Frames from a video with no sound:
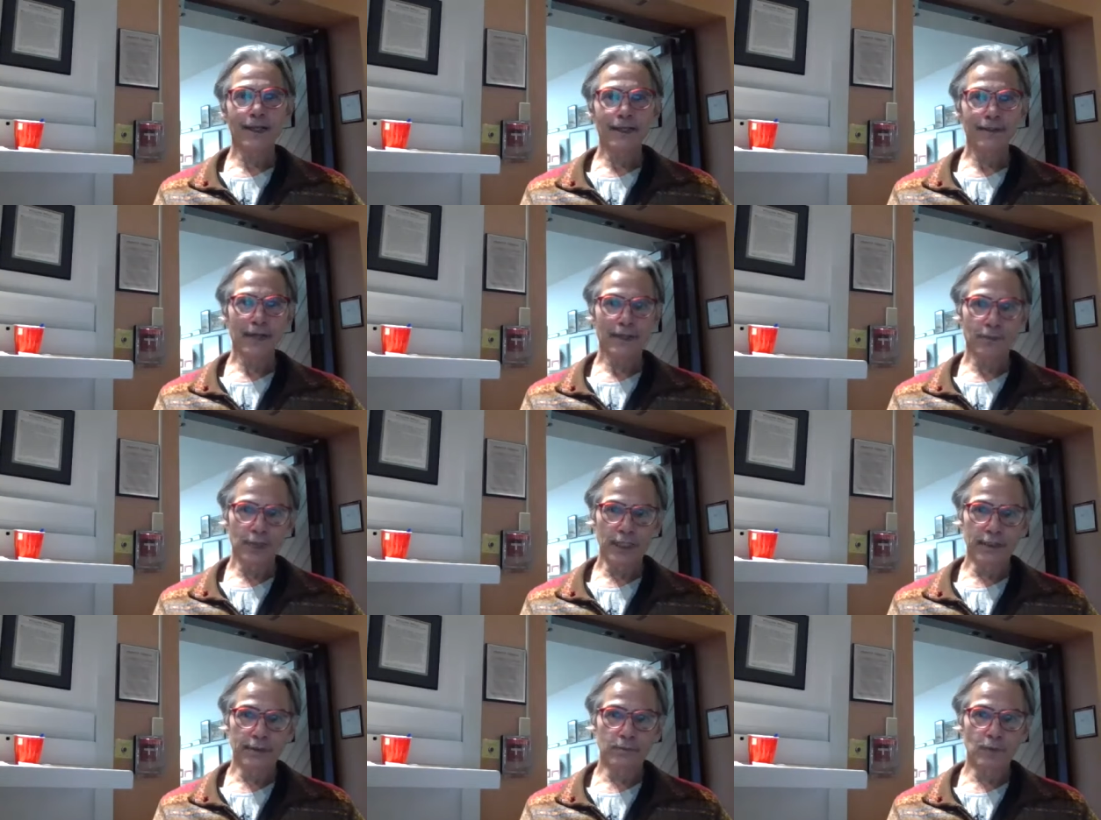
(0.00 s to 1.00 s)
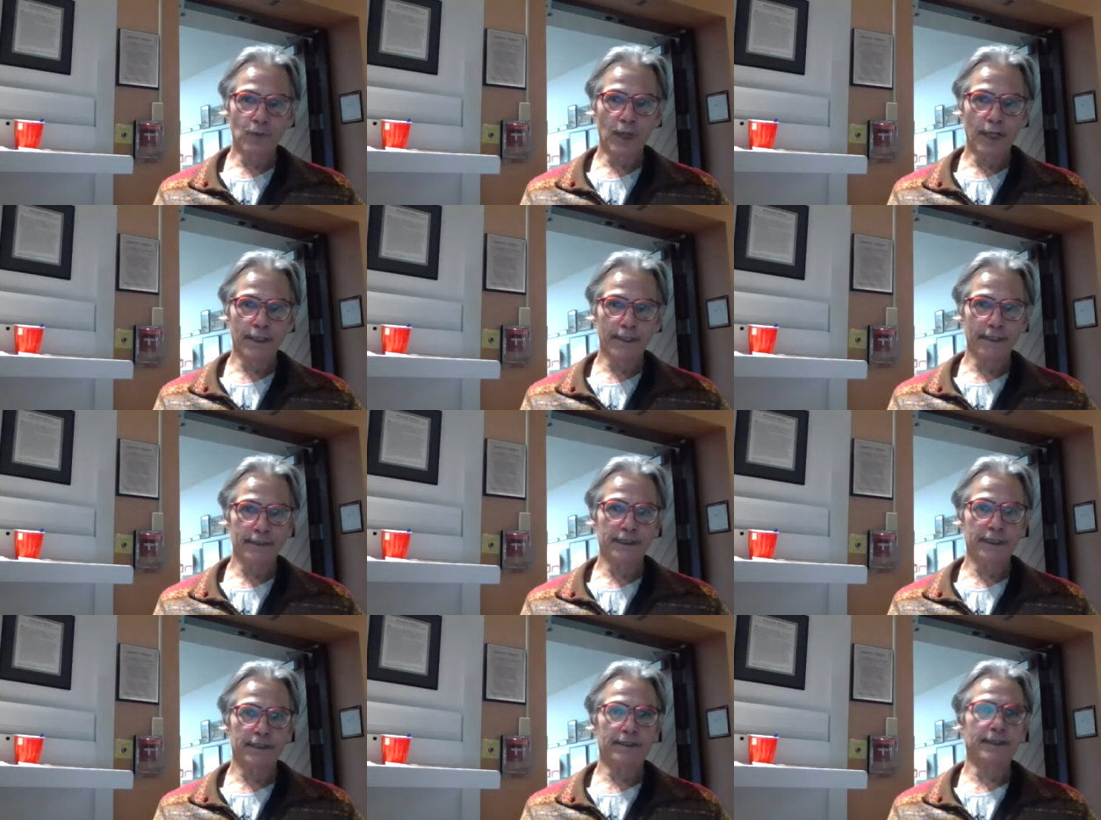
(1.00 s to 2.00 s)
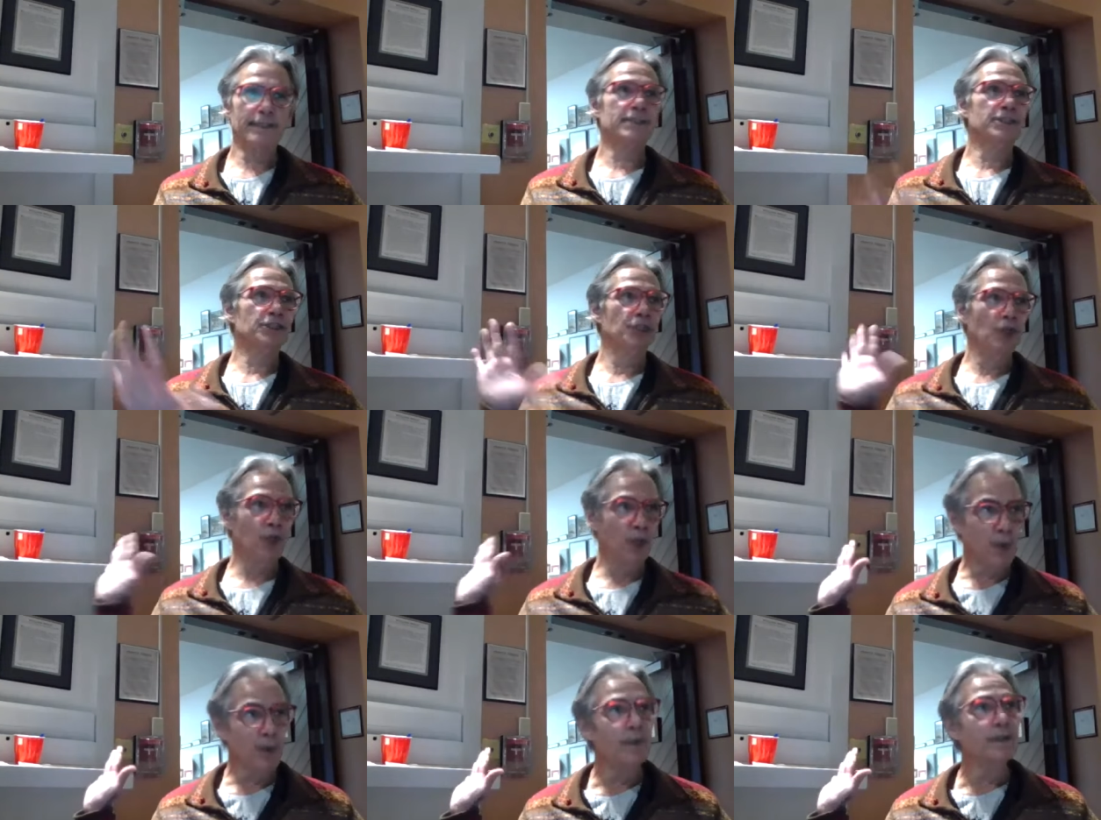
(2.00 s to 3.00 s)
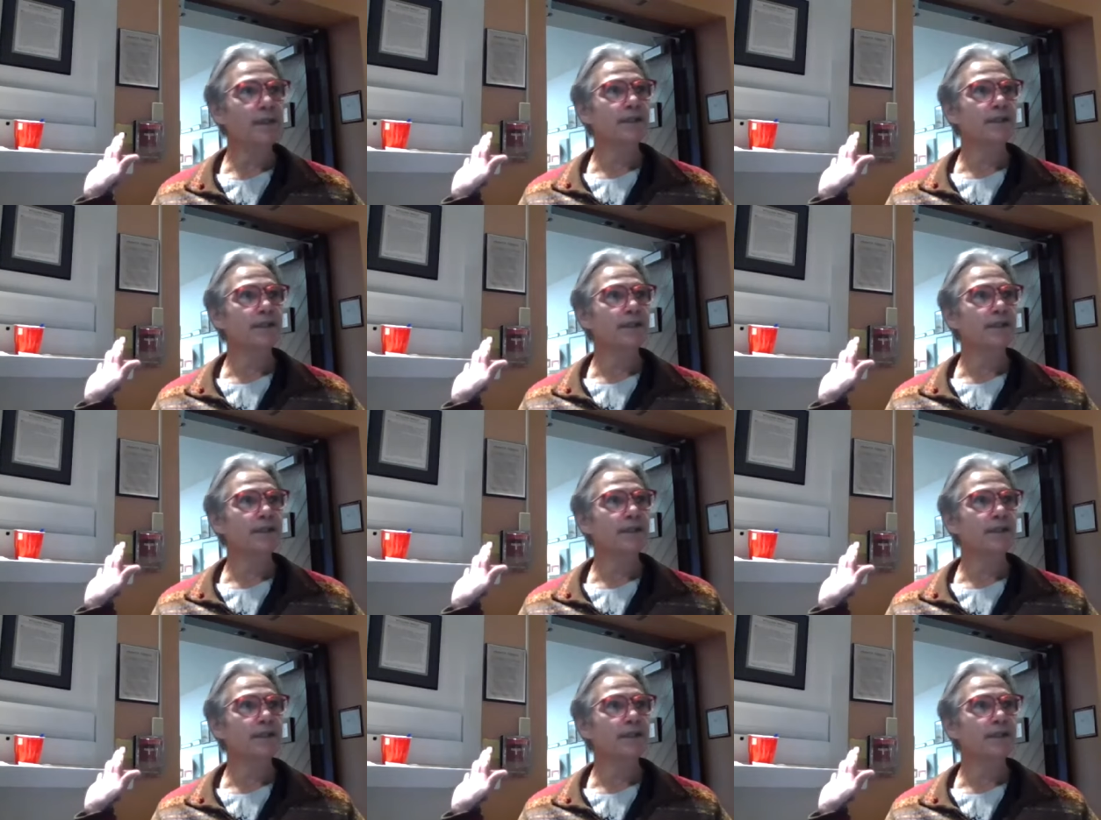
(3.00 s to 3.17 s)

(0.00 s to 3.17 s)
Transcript: I, I, really wanted this show